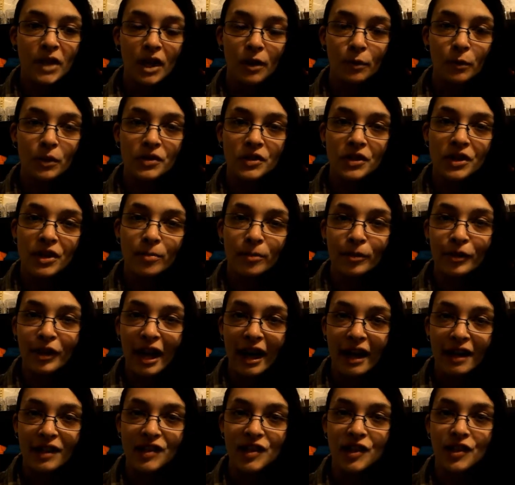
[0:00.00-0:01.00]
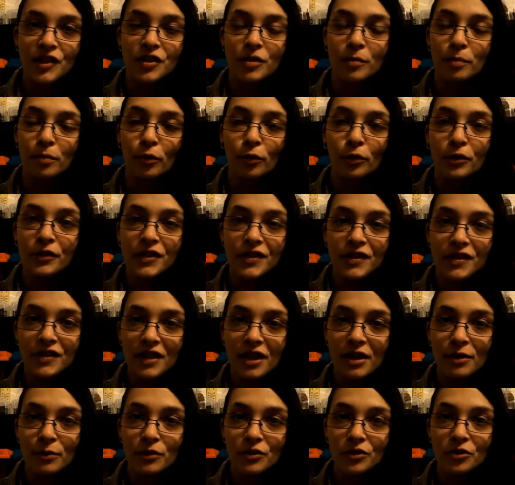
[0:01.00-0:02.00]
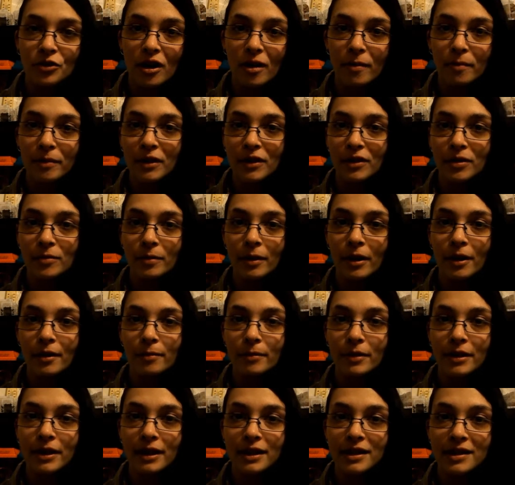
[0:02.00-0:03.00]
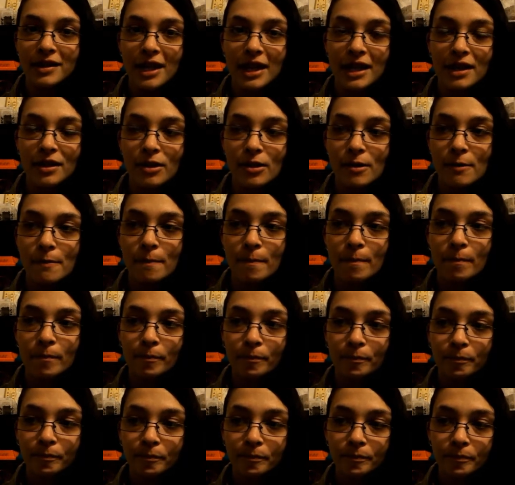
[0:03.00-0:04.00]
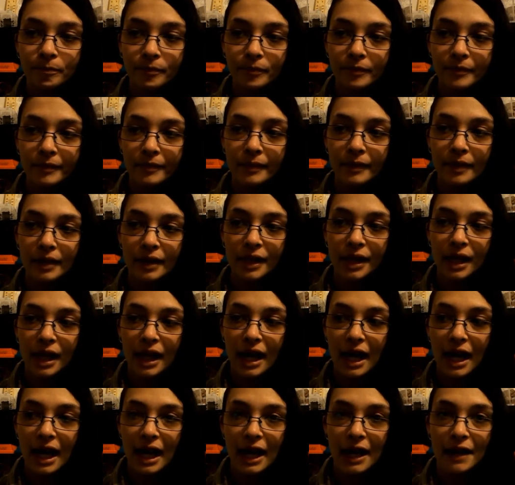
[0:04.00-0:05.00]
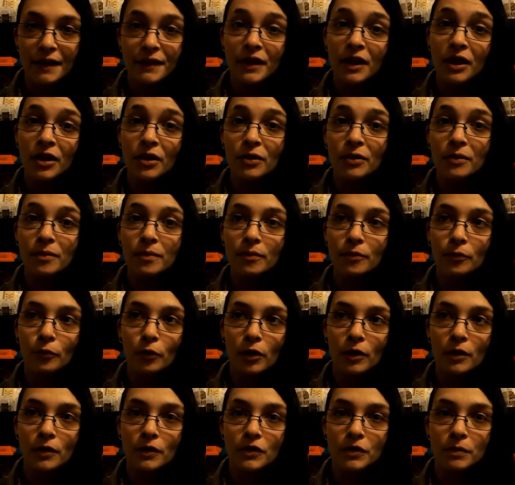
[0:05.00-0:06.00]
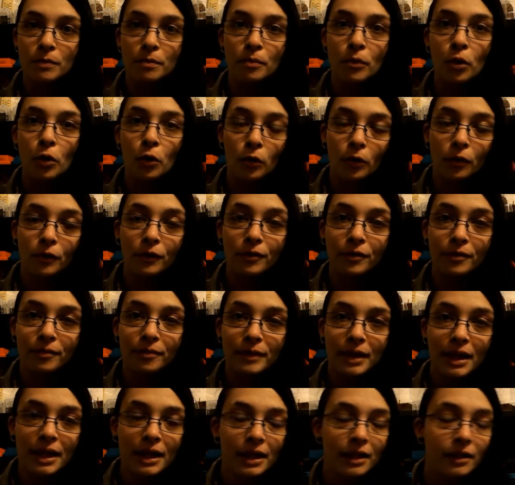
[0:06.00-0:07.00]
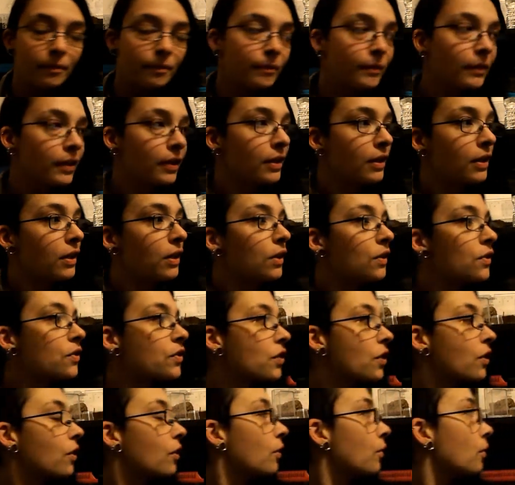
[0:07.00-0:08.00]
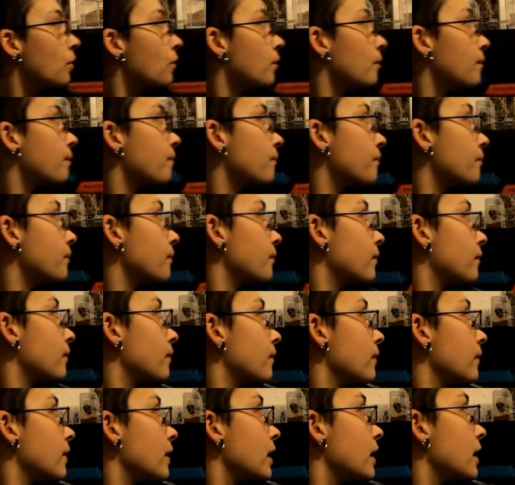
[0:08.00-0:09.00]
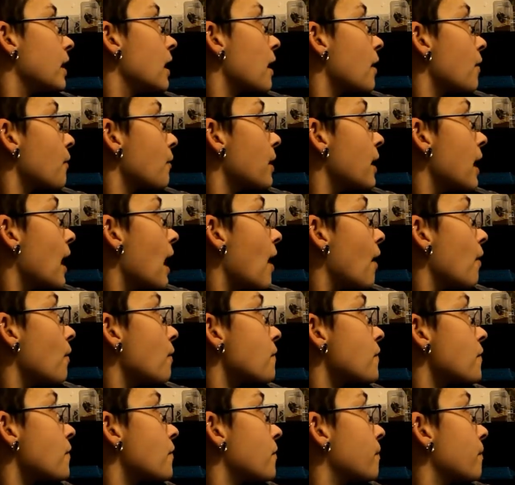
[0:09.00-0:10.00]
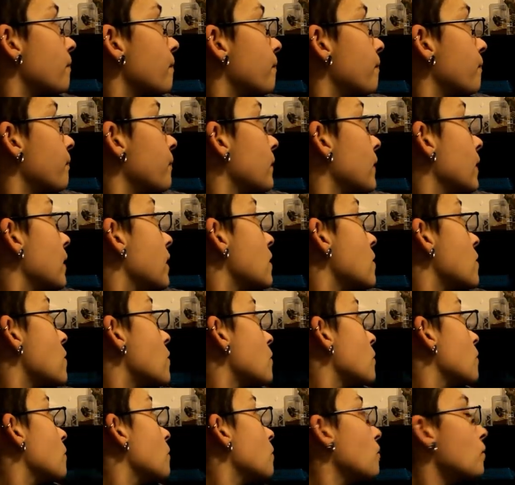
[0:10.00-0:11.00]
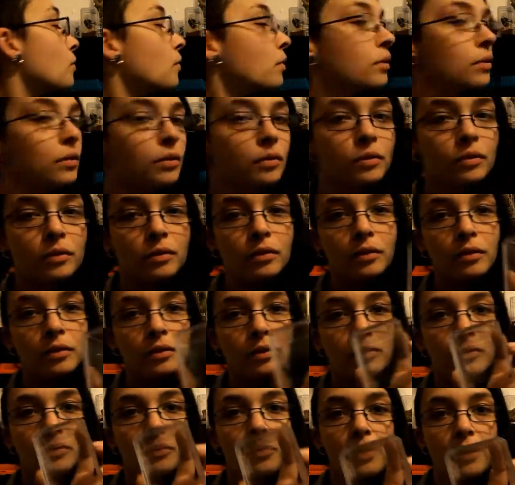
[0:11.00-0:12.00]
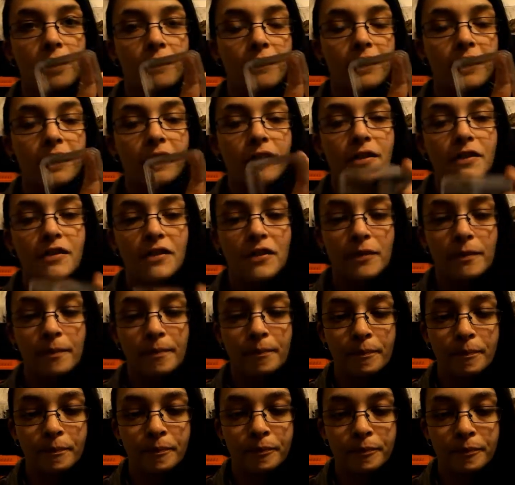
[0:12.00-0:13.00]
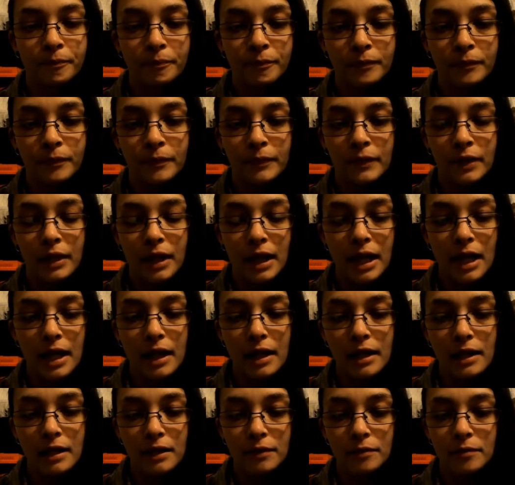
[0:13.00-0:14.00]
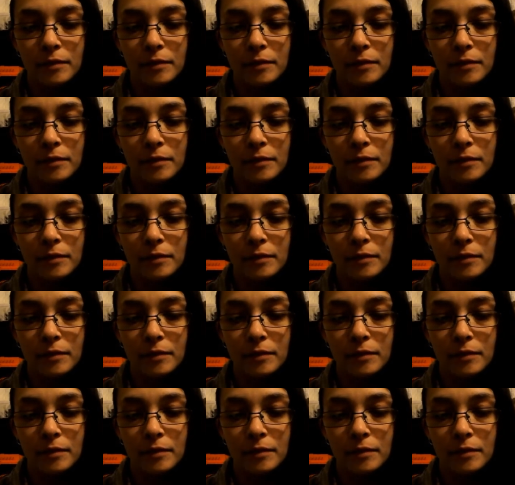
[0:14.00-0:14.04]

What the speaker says: wasn't able to access the boluses that it was dropping in the bottom of the container, and there was mold in it. So, he got a rehouse into one of these, and